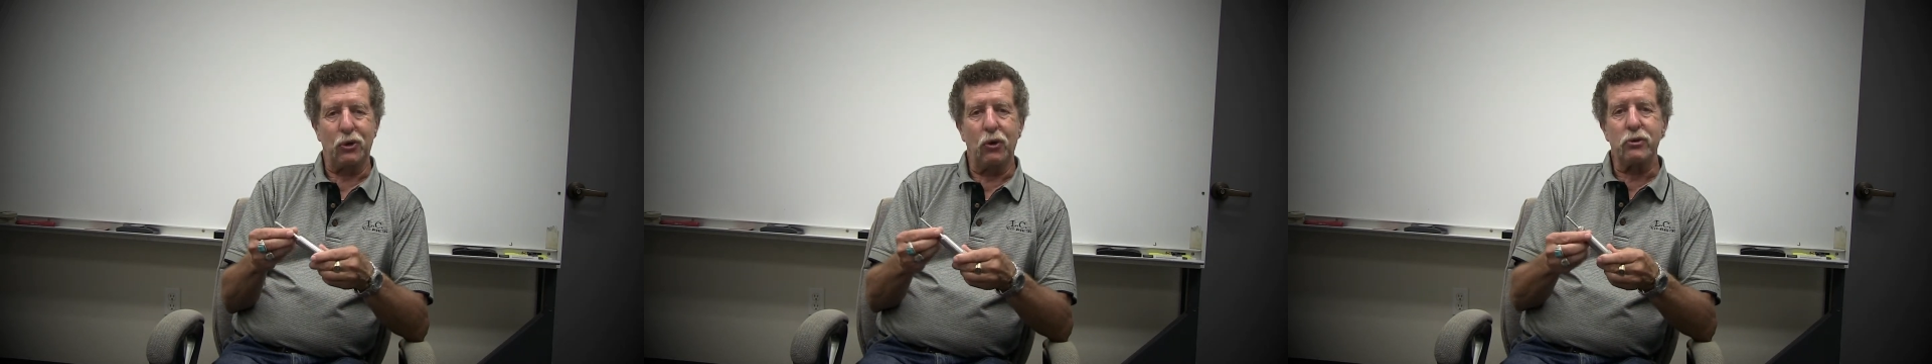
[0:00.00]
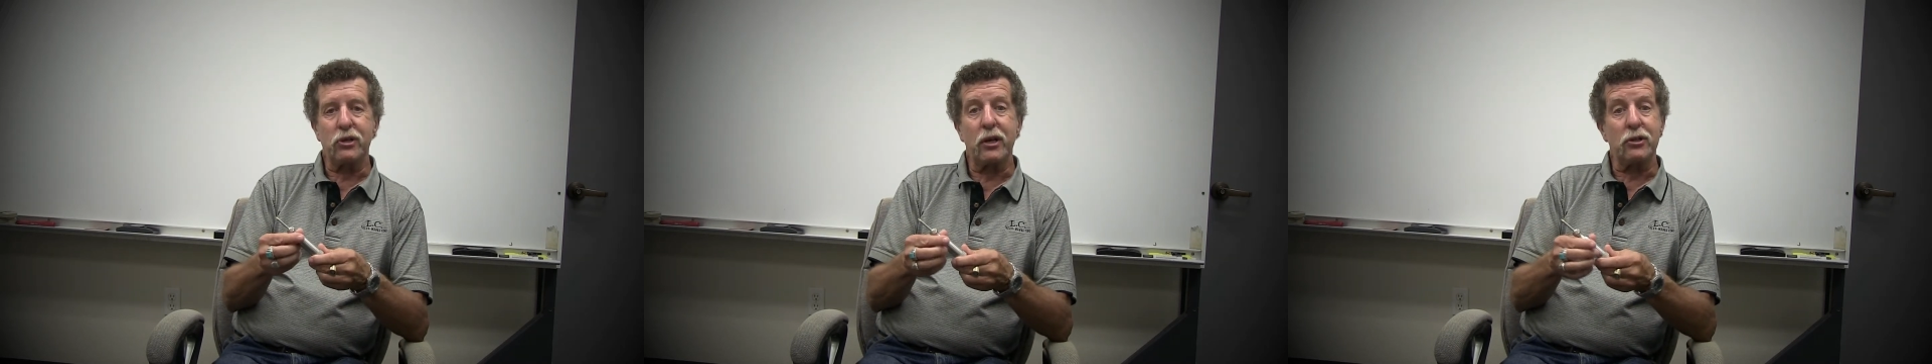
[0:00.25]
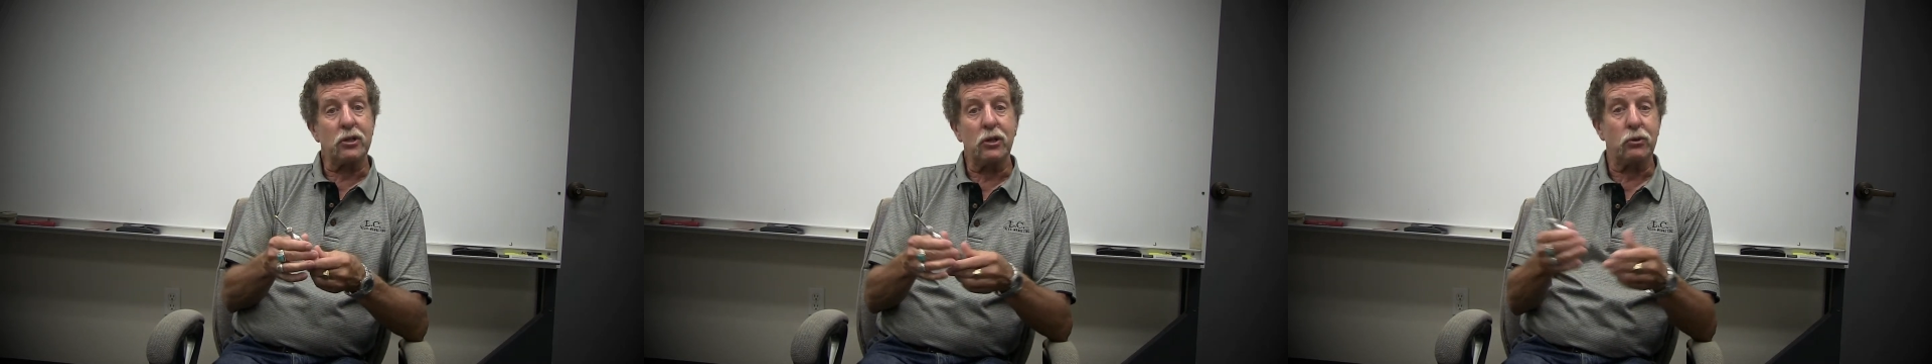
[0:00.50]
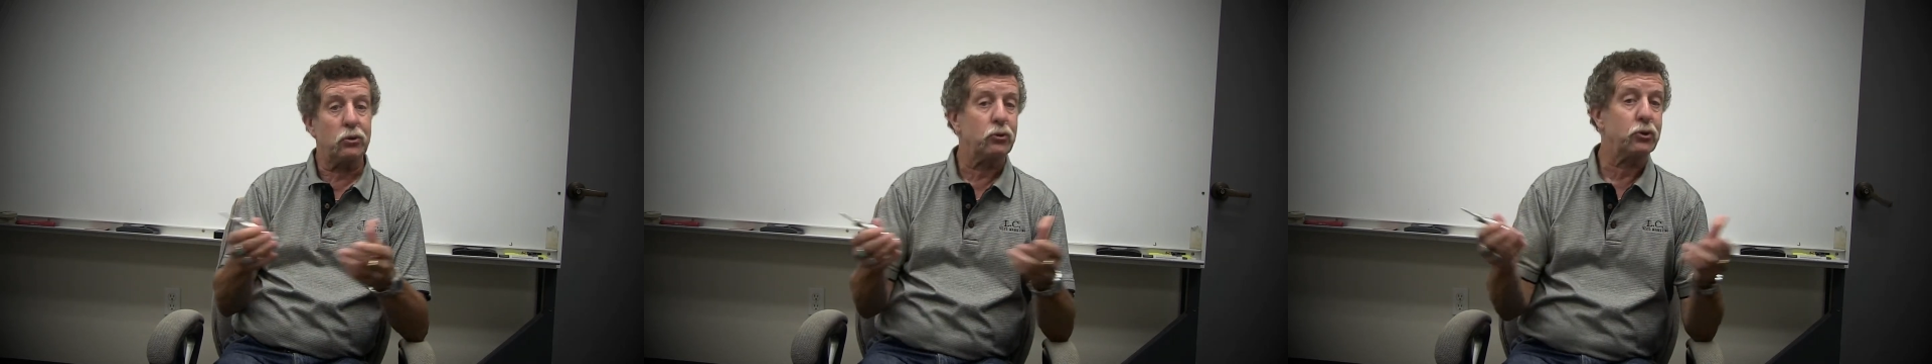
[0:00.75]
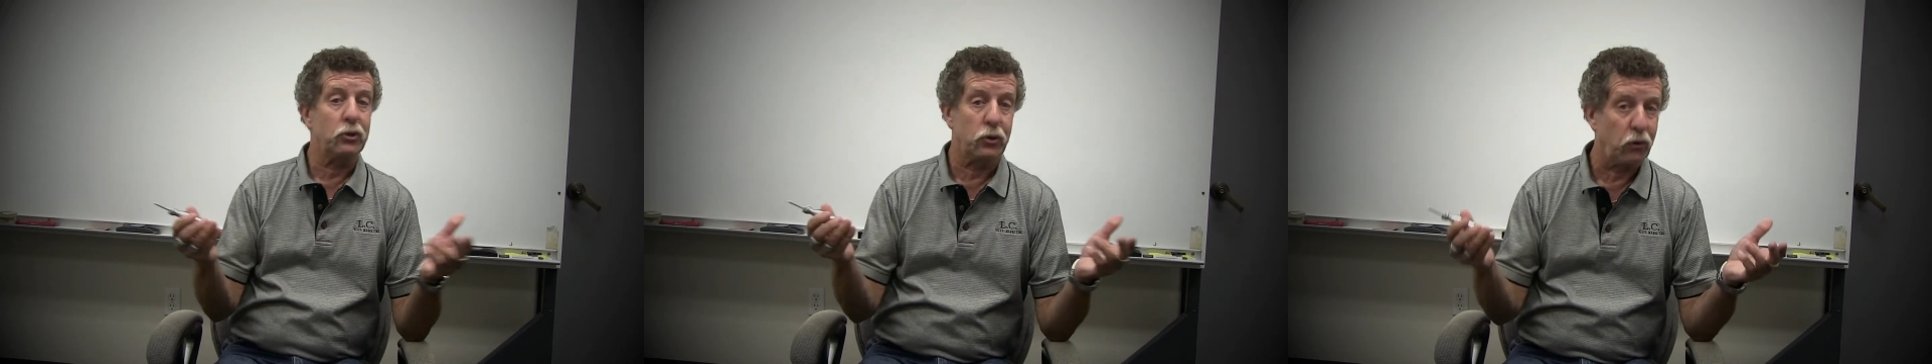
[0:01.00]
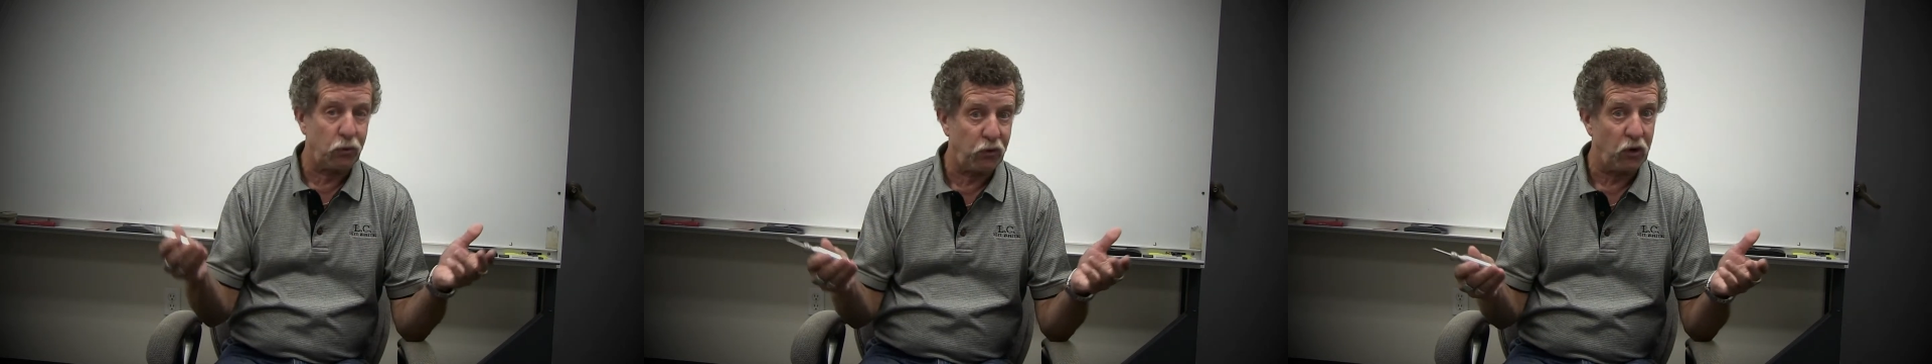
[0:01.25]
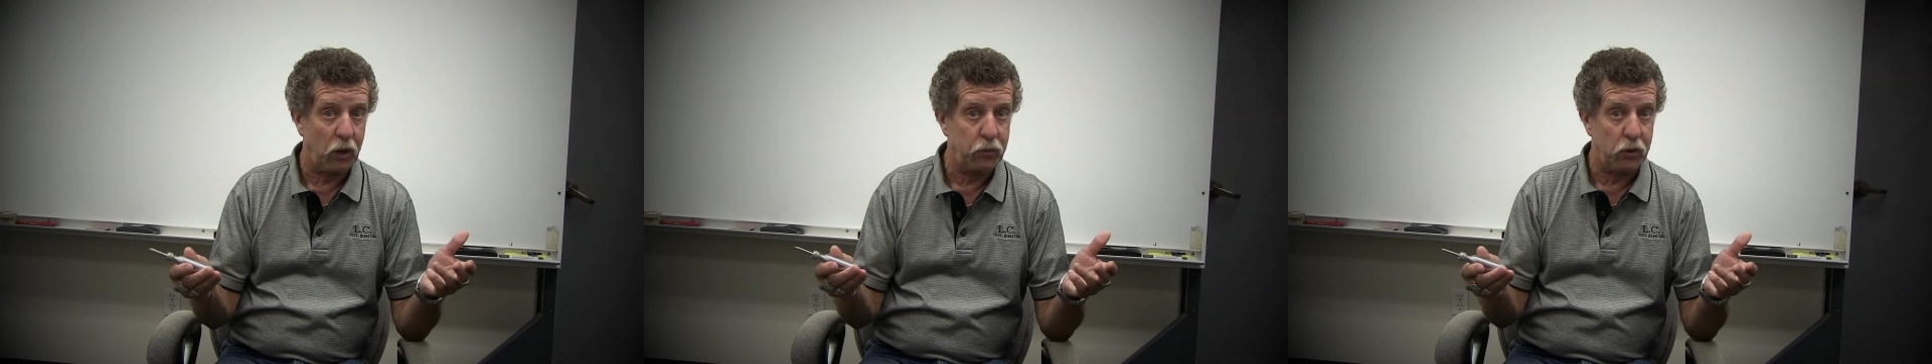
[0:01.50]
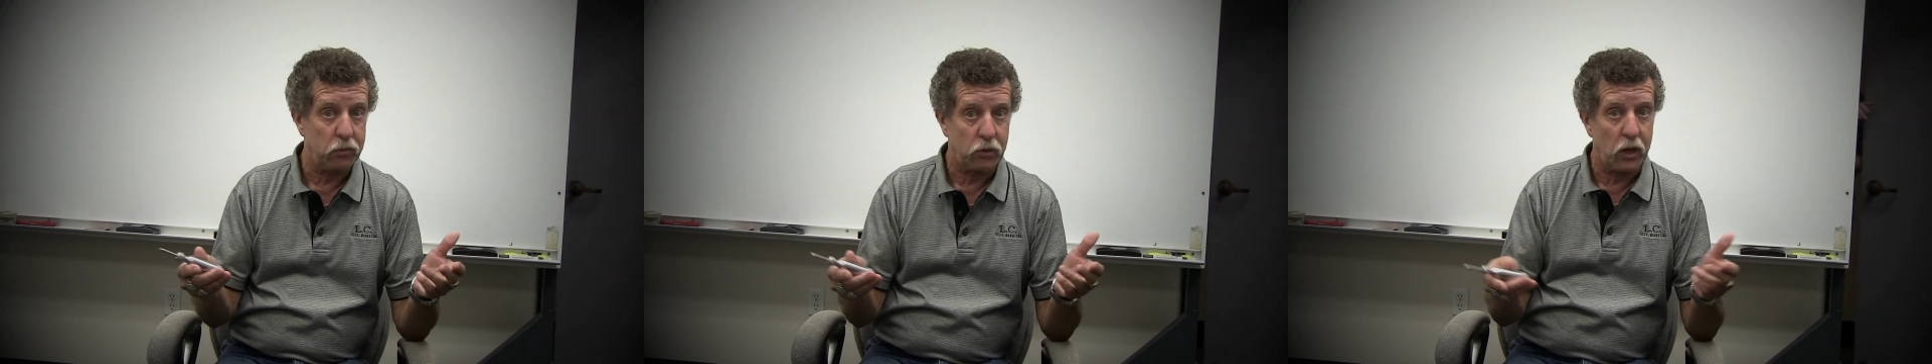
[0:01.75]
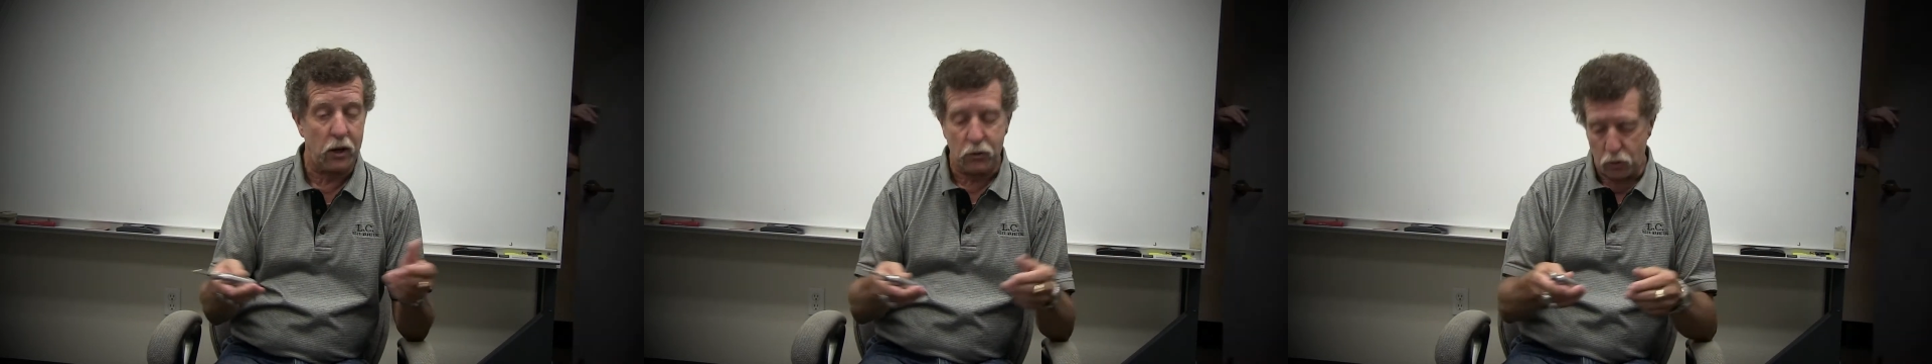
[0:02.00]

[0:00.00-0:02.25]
Oh, is that a CO2 cylinder to fill up your tire?